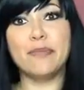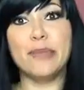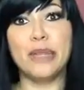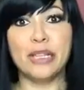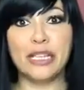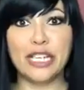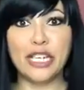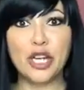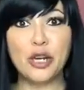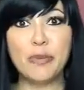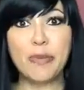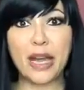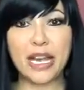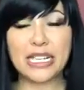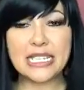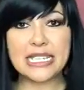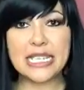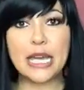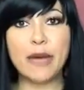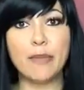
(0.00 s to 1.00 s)
Millionaire
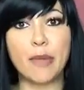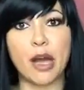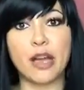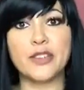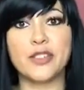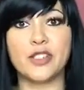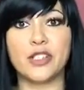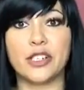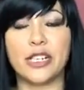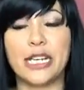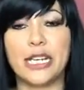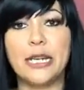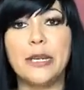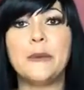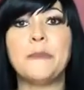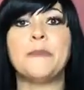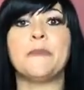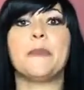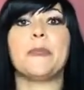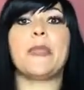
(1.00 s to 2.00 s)
Mindset Mastery,
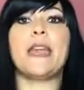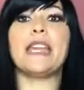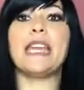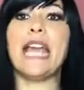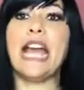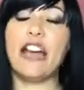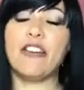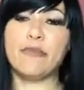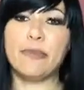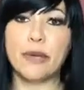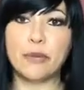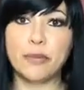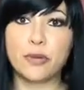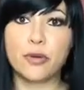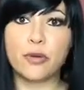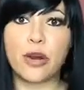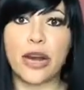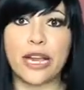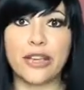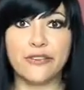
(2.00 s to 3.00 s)
and I have my
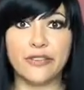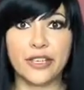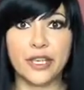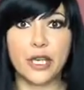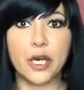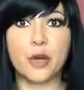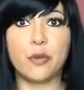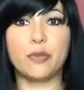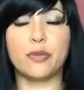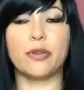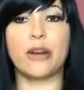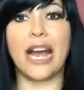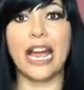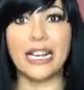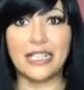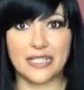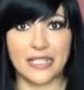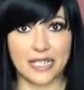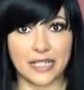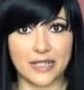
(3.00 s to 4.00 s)
private
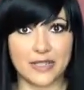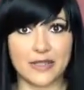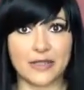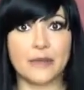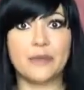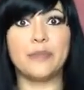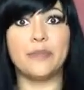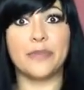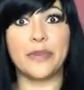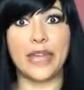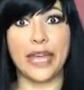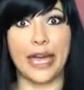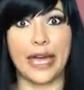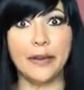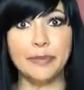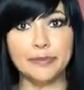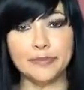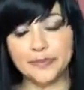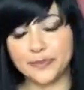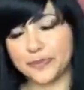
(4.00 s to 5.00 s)
practice, okay?